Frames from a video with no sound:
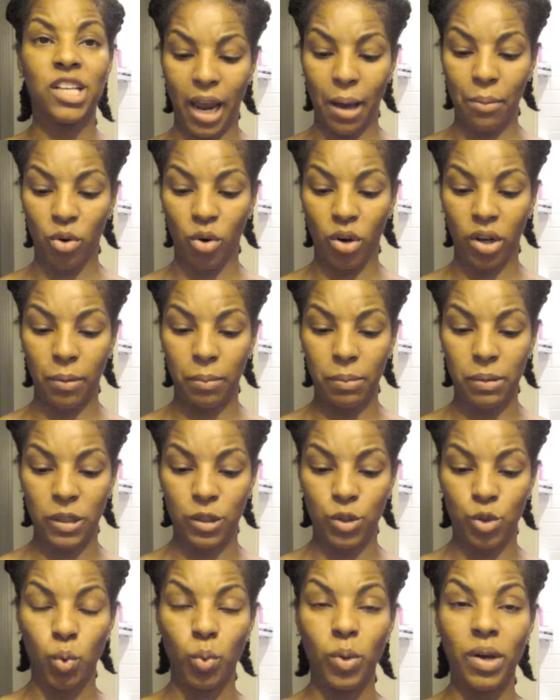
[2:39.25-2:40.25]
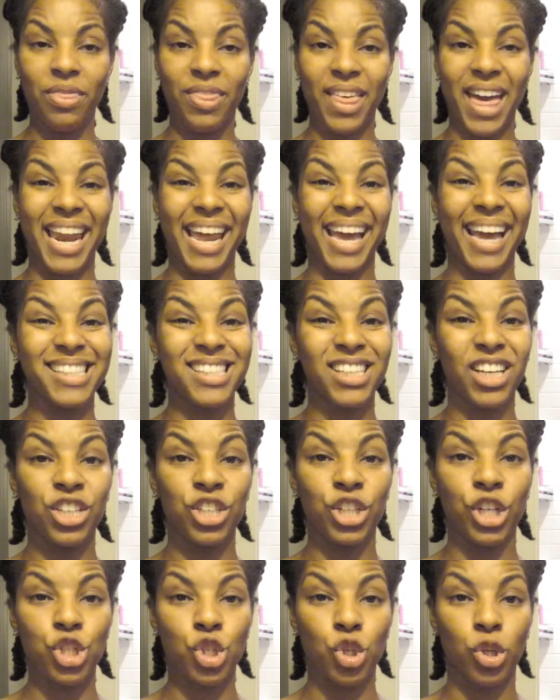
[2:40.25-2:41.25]
I'm going to be doing that as a
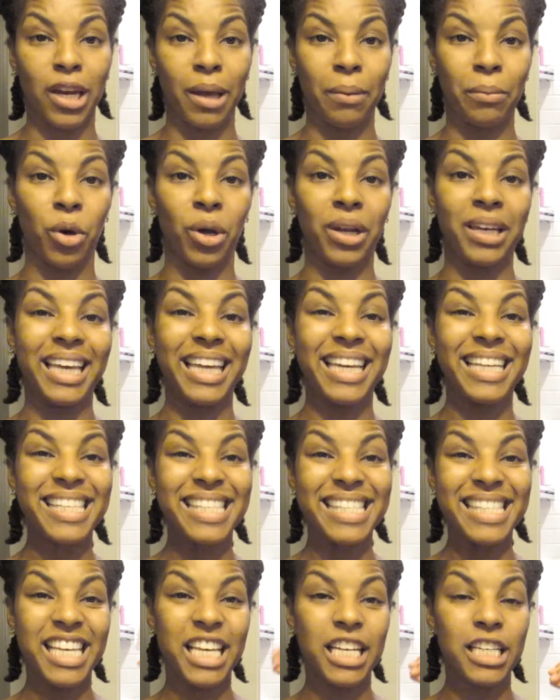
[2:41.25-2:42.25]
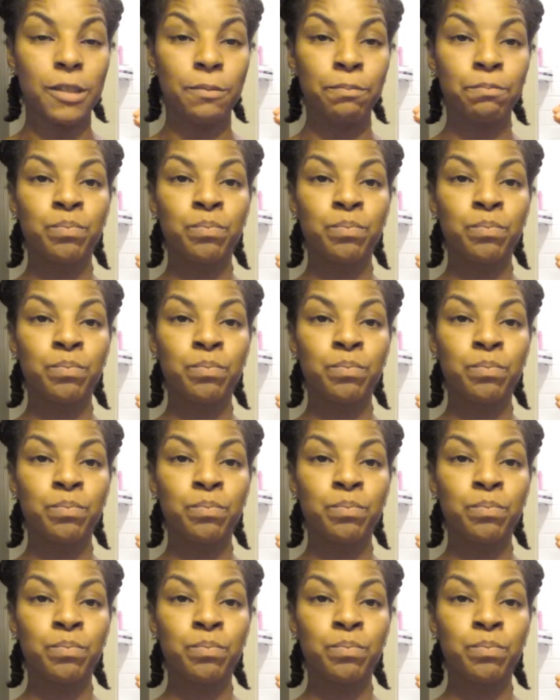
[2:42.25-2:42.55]
conditioner, and I'm going to let it sit